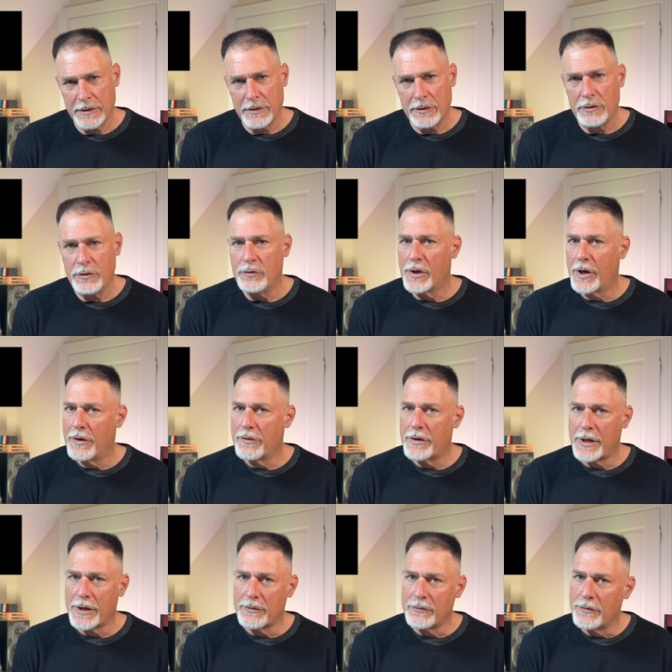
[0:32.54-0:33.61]
You know that
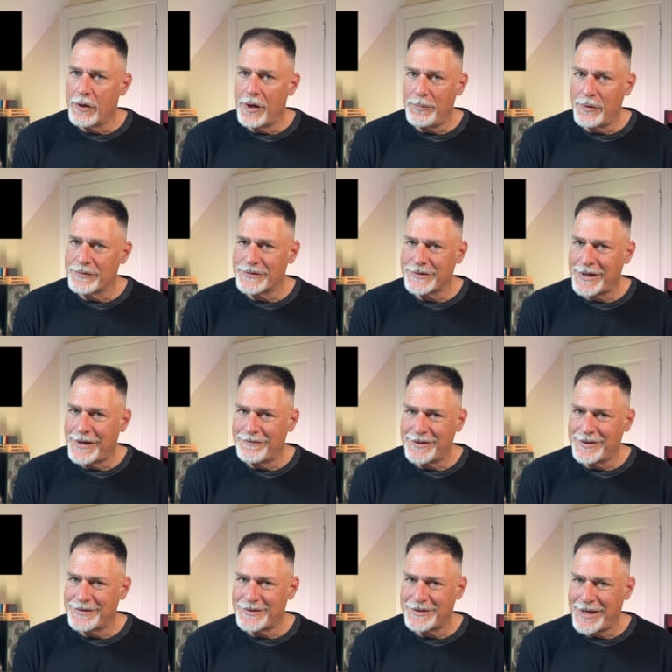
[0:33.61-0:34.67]
I grew up on
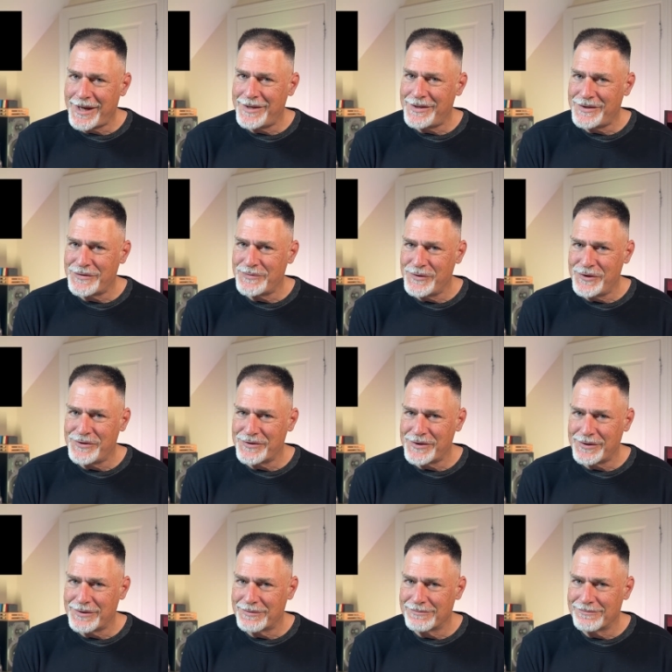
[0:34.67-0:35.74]
70s and 80s
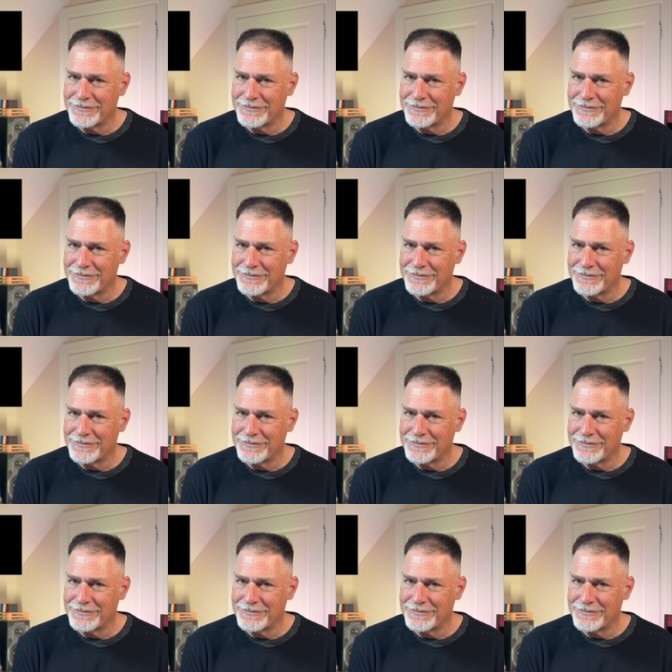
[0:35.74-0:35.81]
music.